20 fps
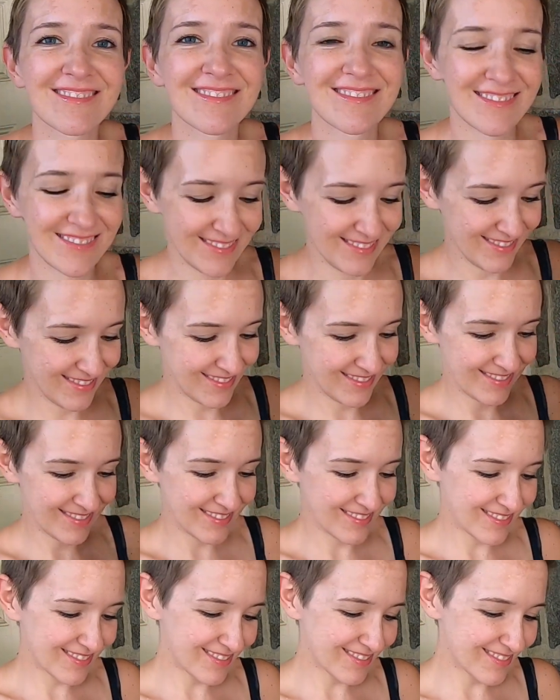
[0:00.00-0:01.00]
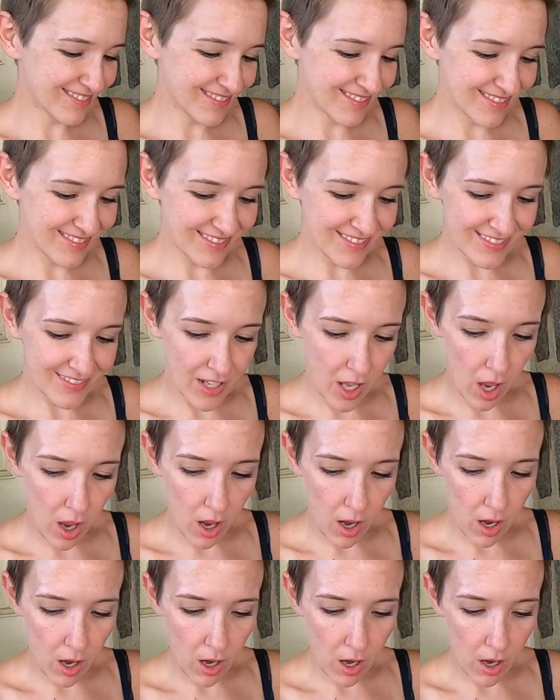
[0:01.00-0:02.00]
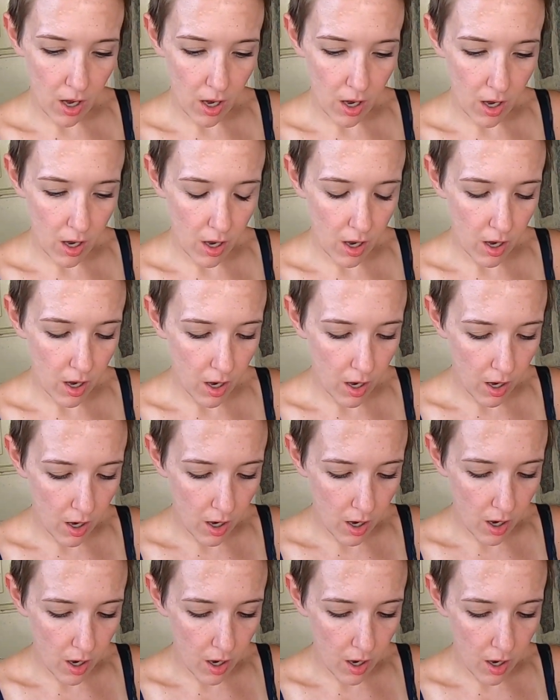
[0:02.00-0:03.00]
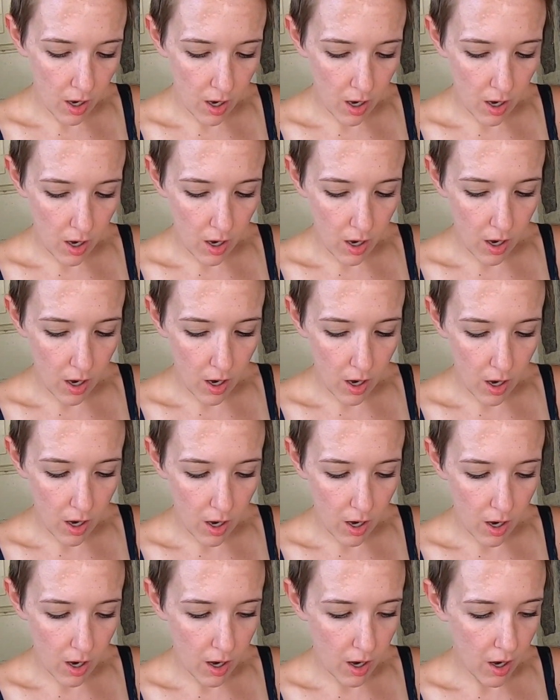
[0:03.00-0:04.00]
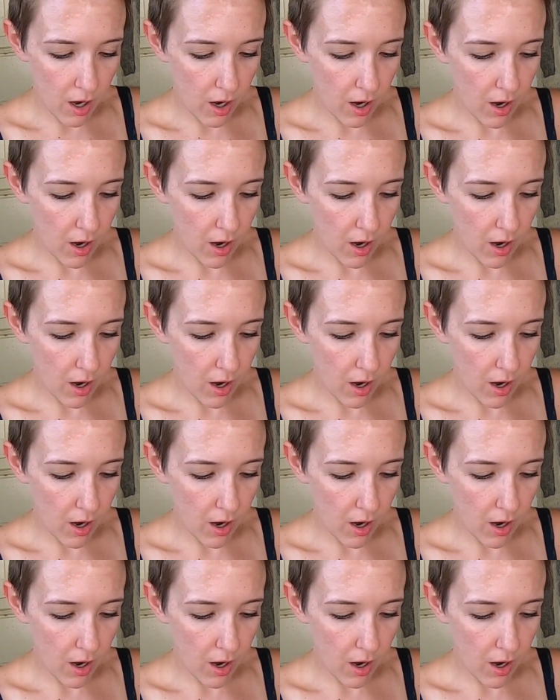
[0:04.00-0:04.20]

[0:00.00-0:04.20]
(silence)